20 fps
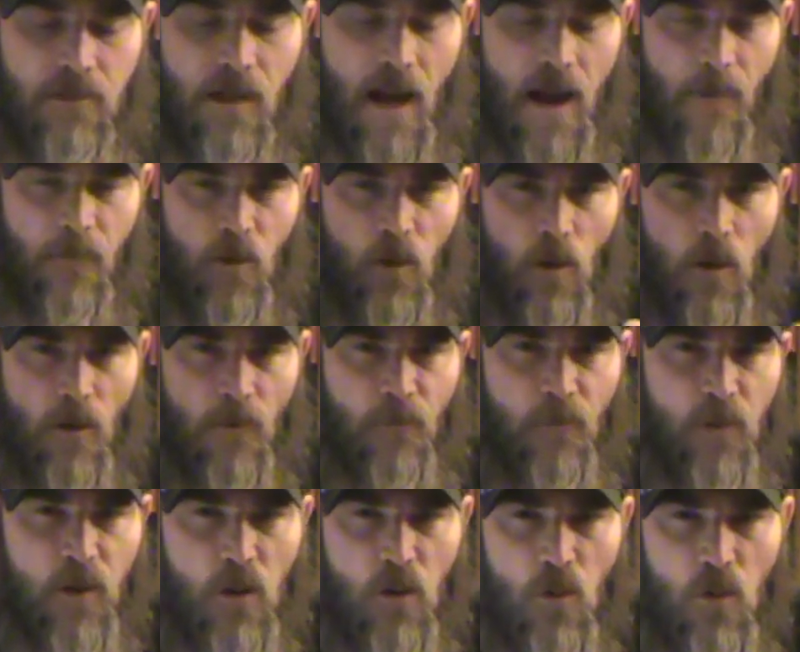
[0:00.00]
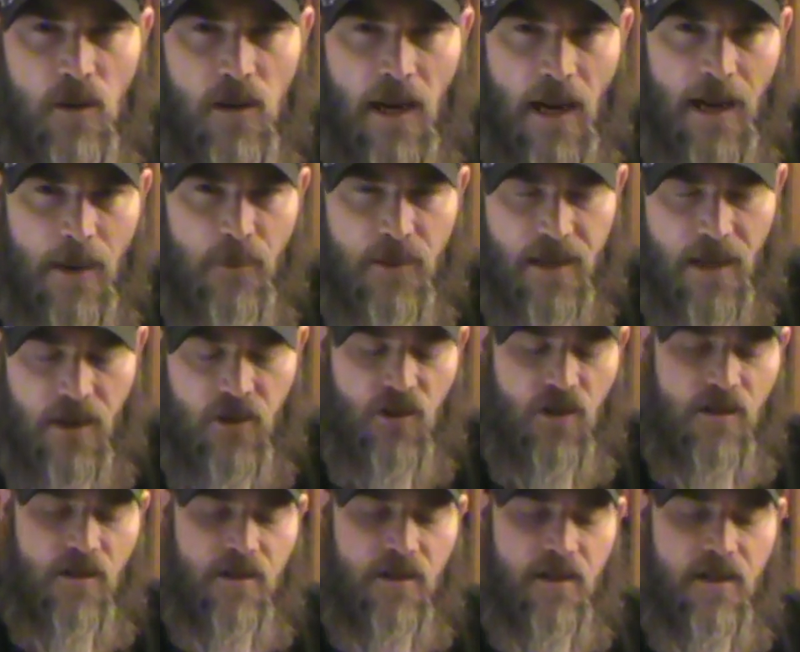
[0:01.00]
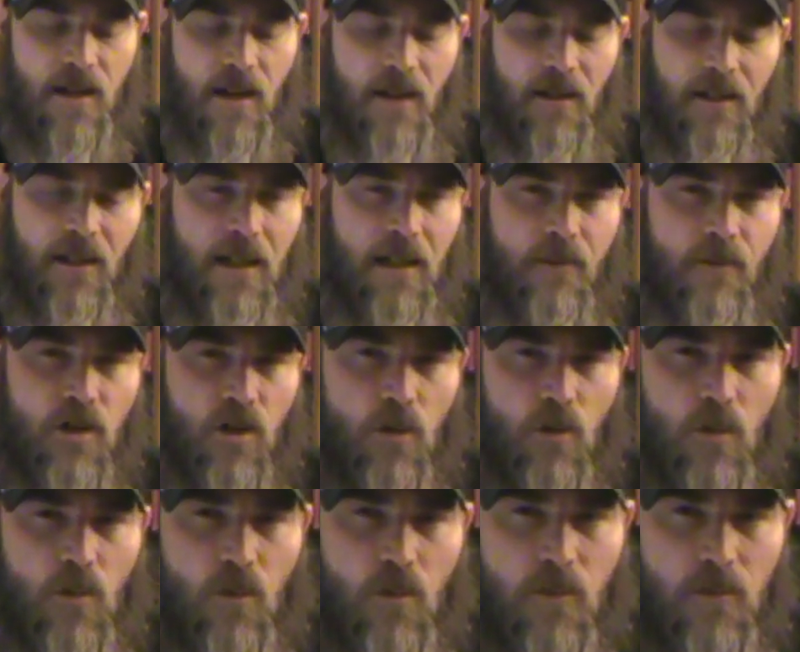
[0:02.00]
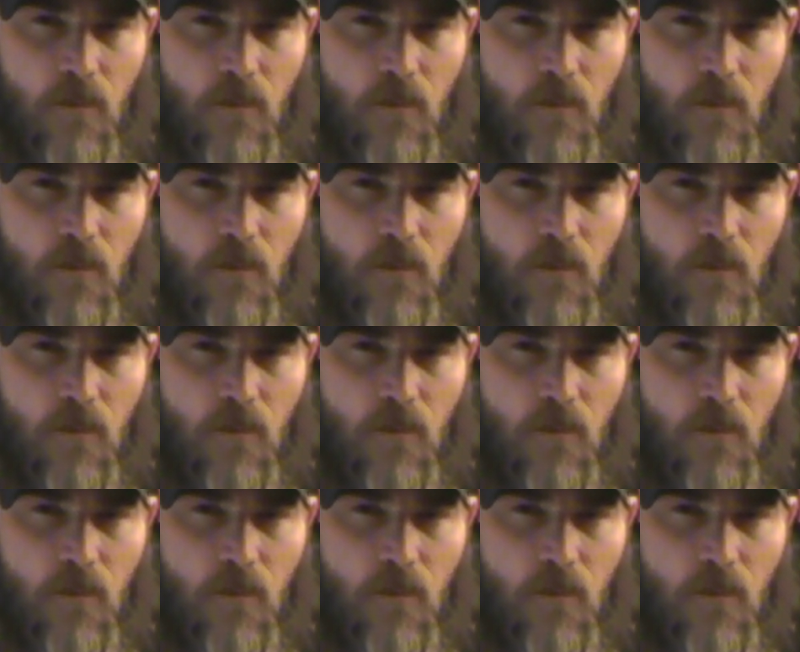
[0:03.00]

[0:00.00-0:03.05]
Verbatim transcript: after a few game sessions, it leaves you